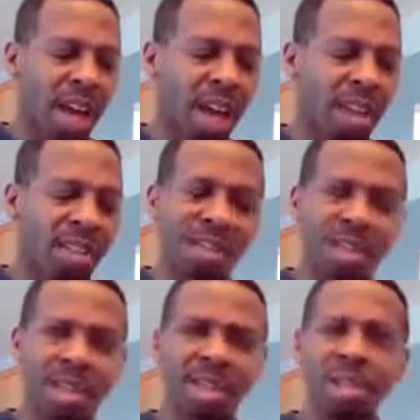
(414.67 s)
and
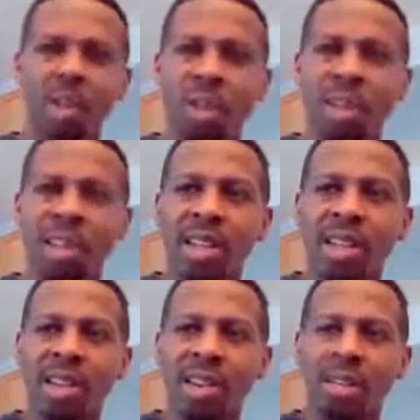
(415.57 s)
to make sure it works that
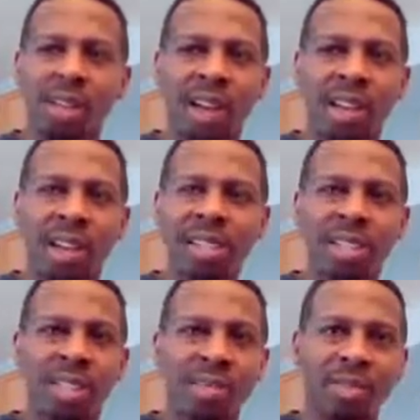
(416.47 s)
day. Now, a lot of
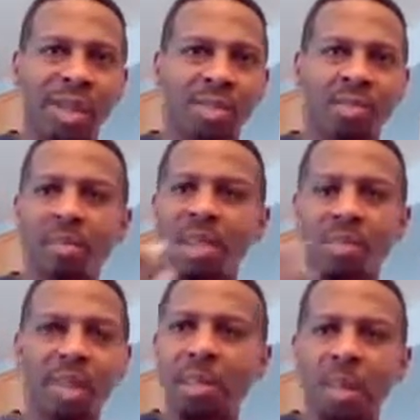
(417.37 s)
these things I've done many,
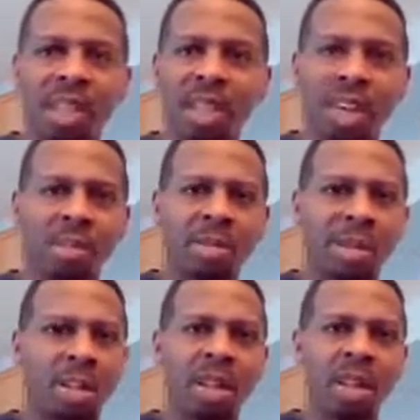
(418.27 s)
many, many times,
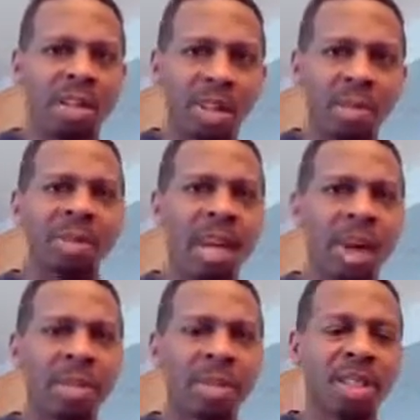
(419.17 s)
but
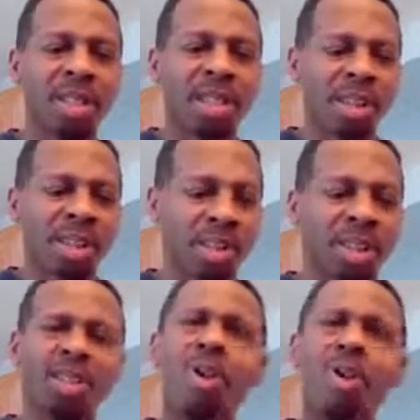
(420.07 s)
sometimes
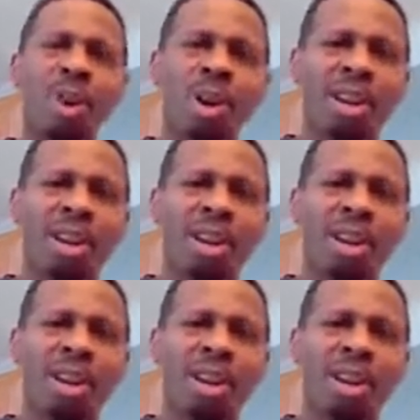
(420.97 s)
things don't